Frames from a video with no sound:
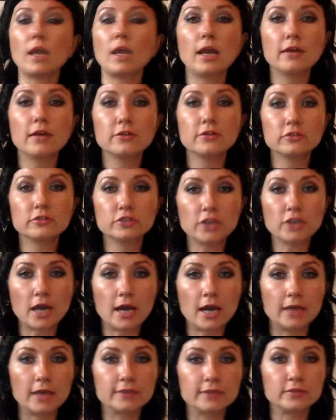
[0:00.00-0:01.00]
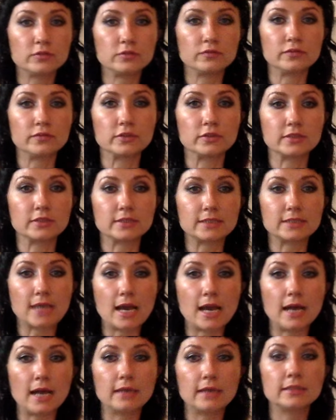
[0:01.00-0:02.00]
energized, you're feeling
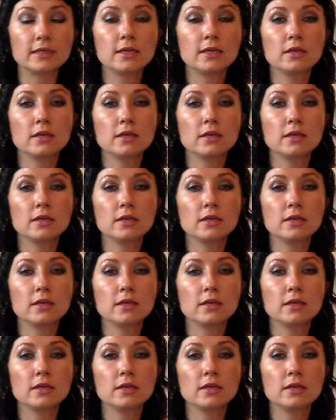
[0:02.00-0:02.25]
sad.